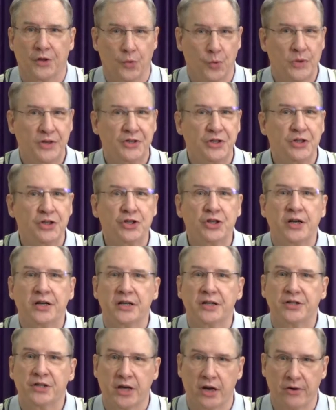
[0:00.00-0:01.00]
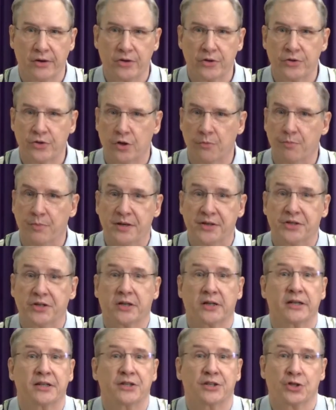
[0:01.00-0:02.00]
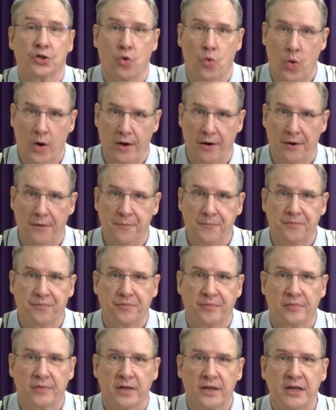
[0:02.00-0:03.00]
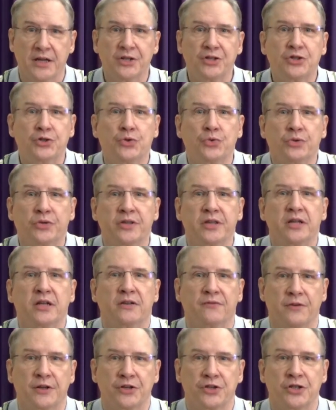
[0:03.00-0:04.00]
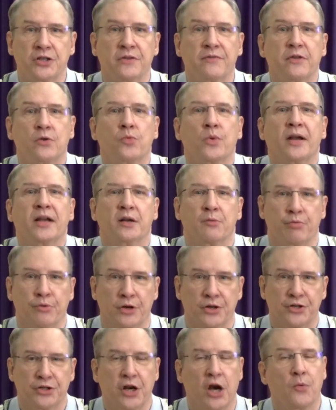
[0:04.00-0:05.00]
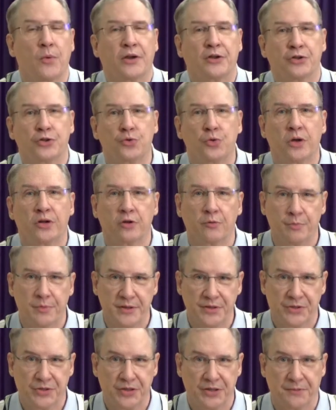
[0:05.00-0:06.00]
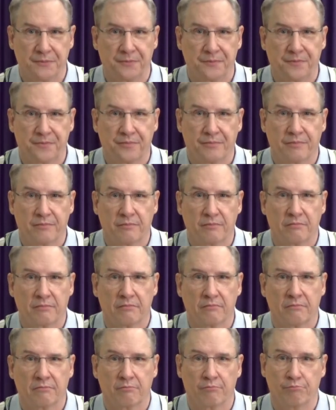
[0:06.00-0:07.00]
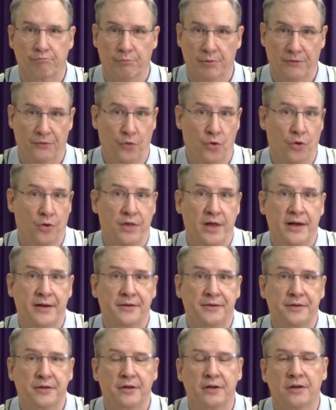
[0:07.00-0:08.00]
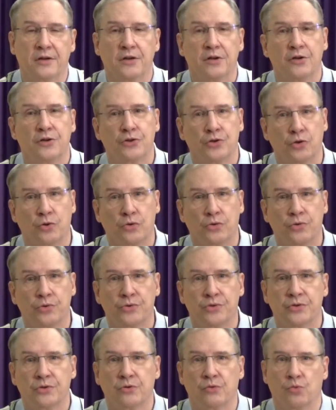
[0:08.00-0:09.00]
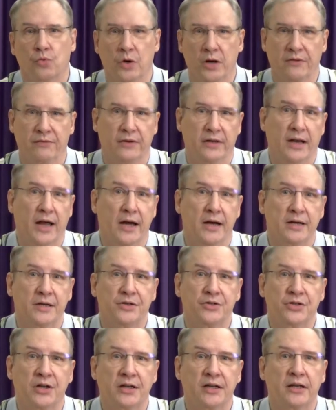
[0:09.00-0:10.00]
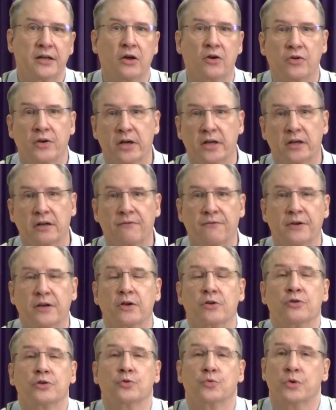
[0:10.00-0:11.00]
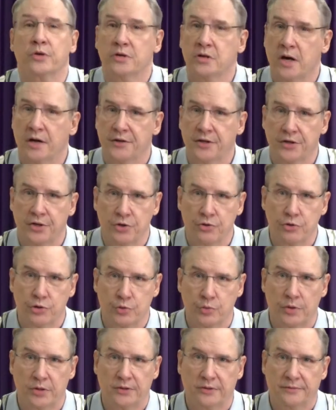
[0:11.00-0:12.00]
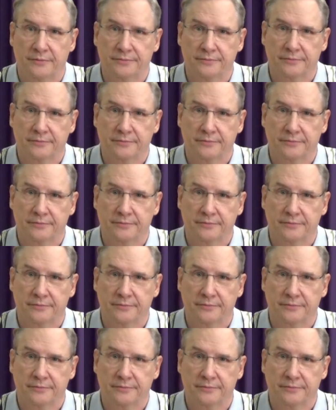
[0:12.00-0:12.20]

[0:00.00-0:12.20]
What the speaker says: The reason Chinese characters are basically square is due to the invention of the writing brush around 200 BC. Before that, circles, wavy lines, and elongated figures were not unusual.